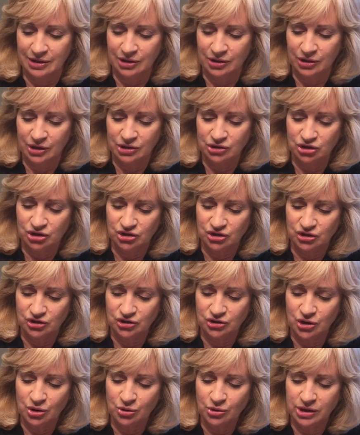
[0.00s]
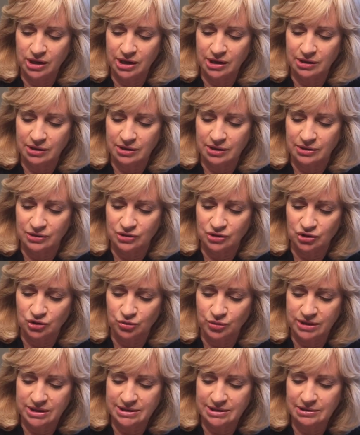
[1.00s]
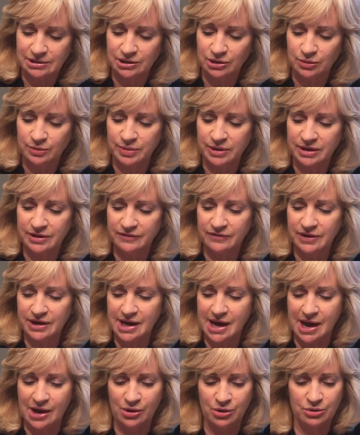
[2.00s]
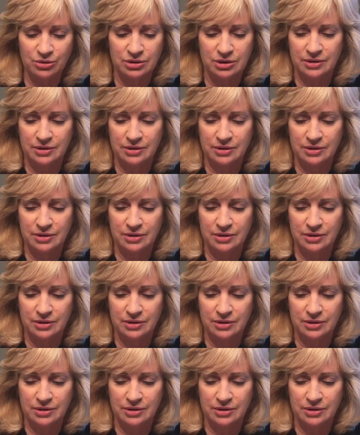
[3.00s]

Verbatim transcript: You can just soak it, squeeze a little bit of it out,